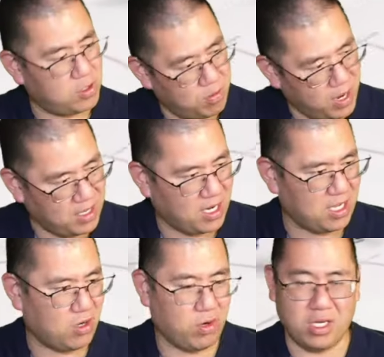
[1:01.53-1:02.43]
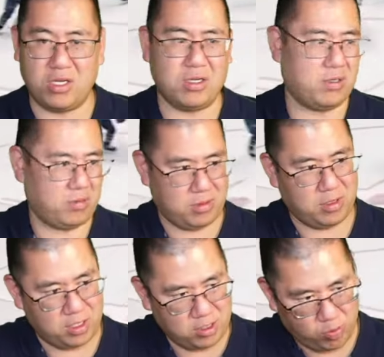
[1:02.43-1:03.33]
Too bad that didn't go in.
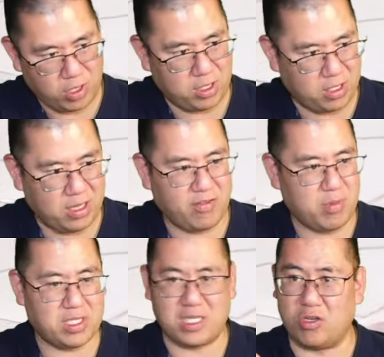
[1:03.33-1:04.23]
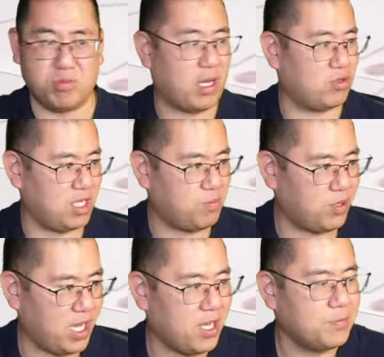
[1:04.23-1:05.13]
This is one of the 11 that Kuzmenko did
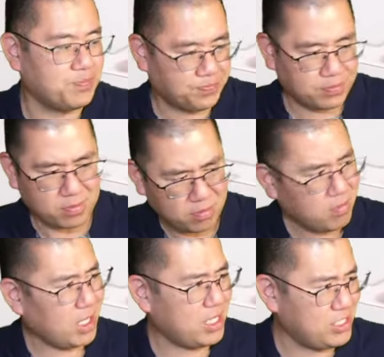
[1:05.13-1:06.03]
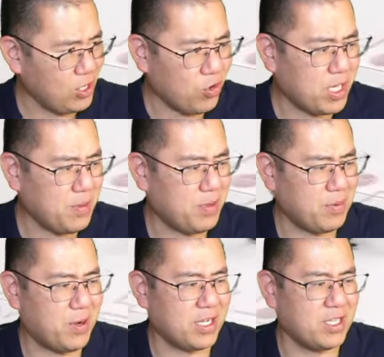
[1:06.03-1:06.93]
play. Still keeping
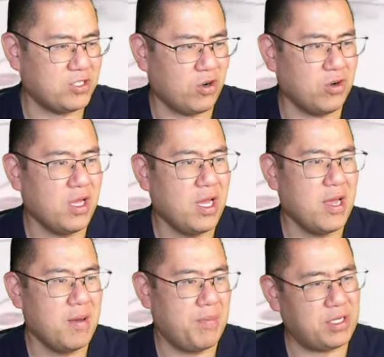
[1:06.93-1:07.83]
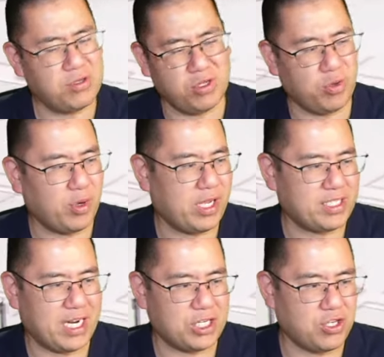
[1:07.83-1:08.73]
the puck in the zone. Boeser's the only one who
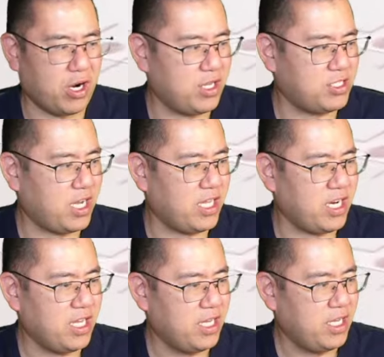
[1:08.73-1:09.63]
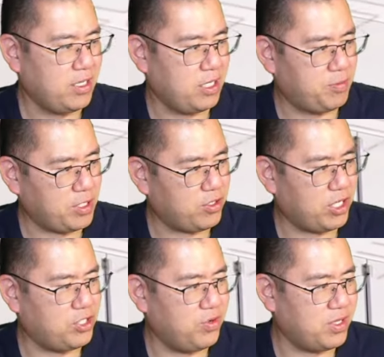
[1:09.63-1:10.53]
hasn't had a shot in this highlight. Is Boeser going
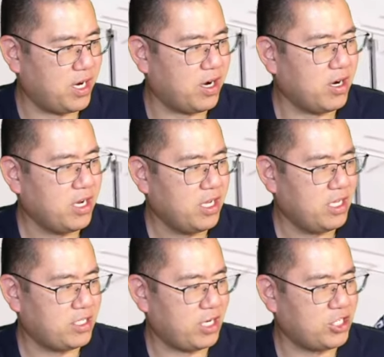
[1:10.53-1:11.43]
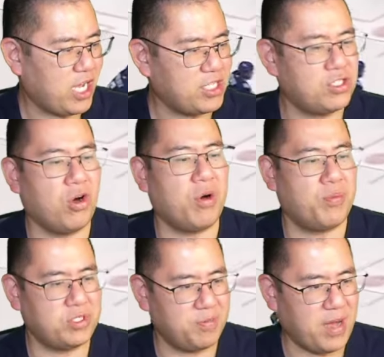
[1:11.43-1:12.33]
to shoot there? He's got a chance. No, it
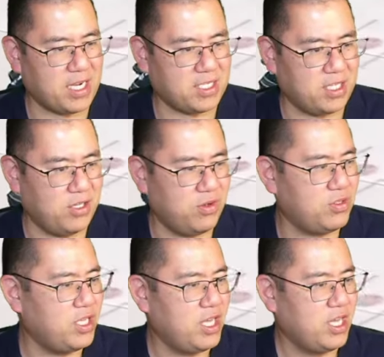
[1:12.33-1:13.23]
puts it back to Hughes.